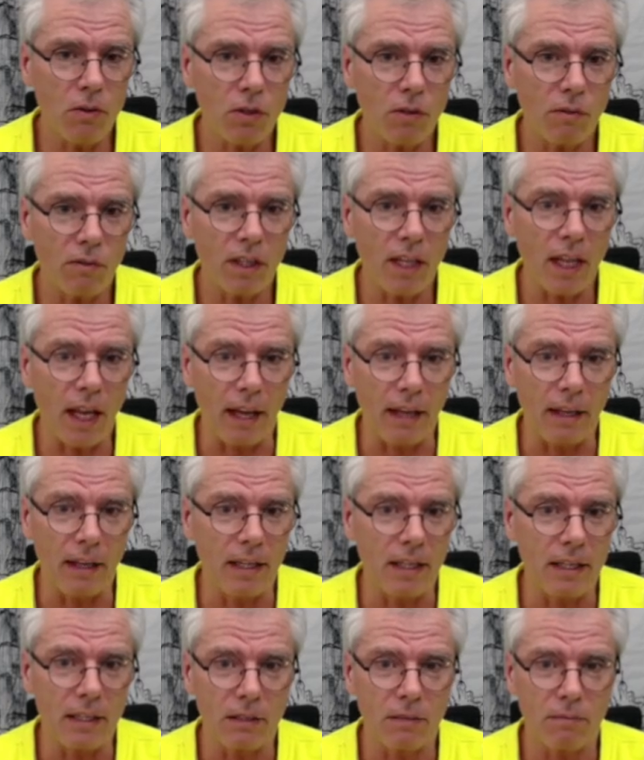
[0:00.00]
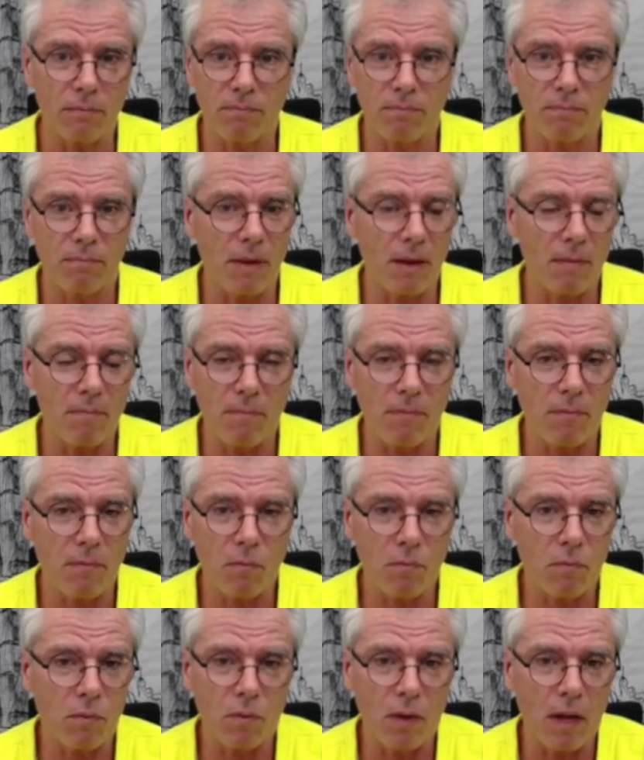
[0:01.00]
of that is,
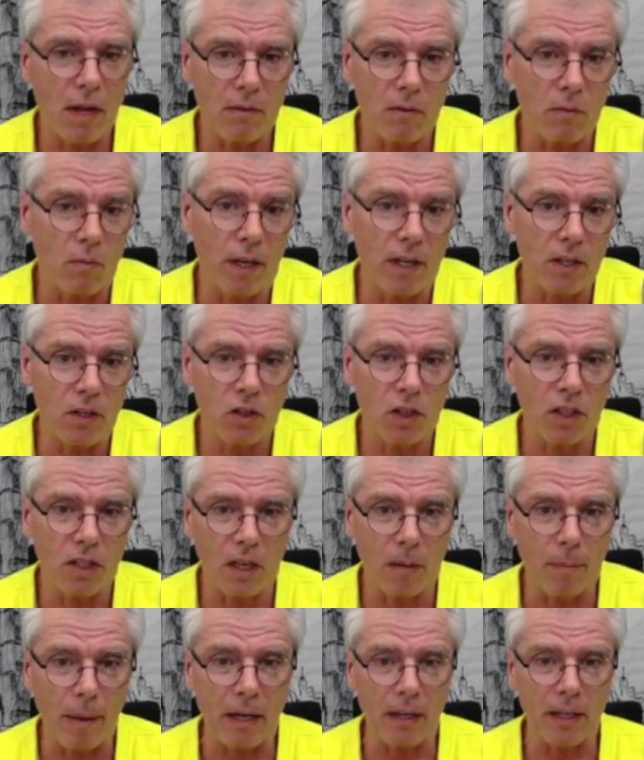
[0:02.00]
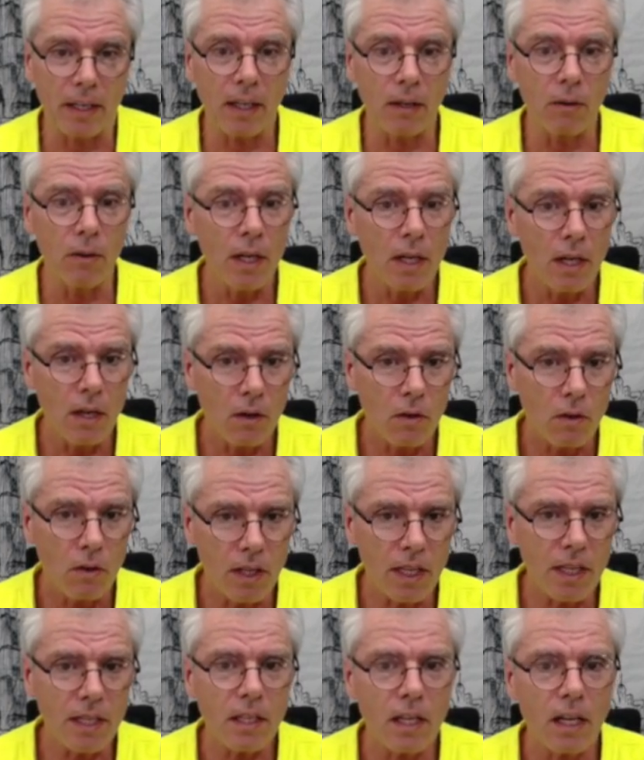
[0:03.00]
well, it's just about to go.
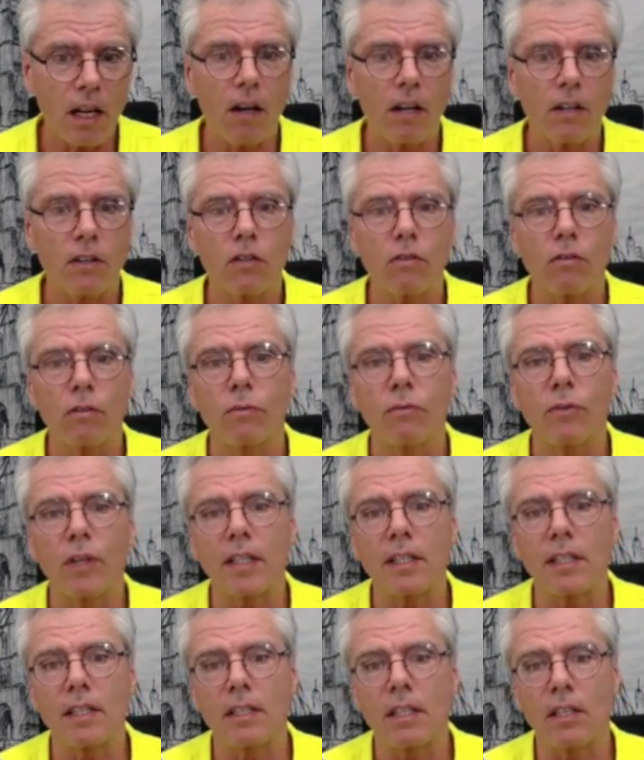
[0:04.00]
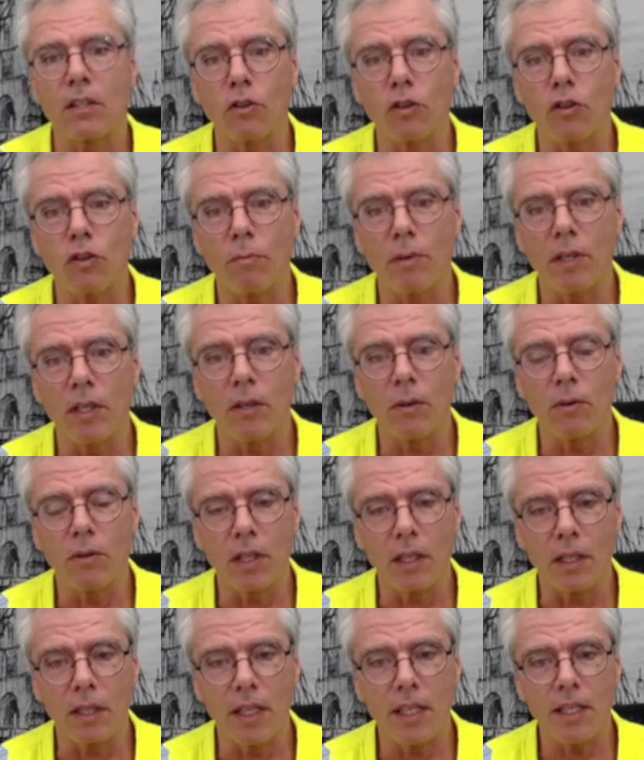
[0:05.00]
These are the kind of screw fixings that you should be
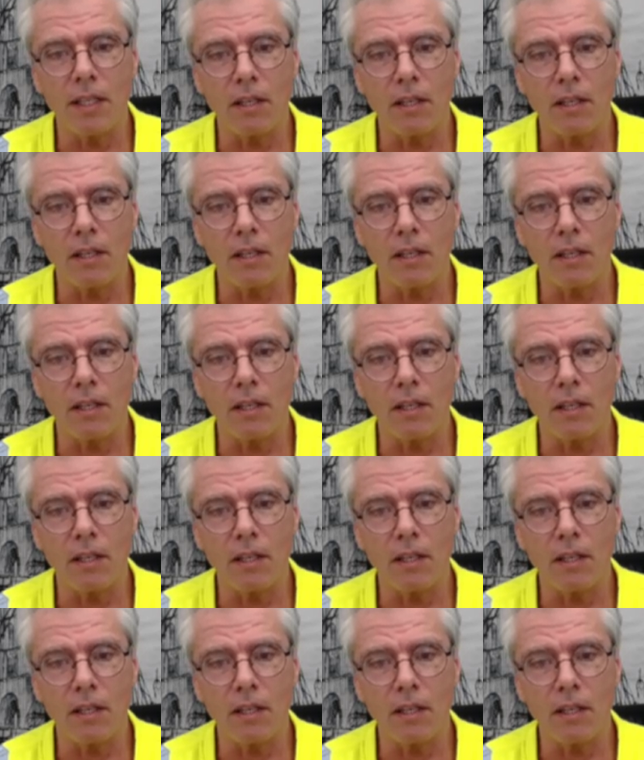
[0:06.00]
using. These are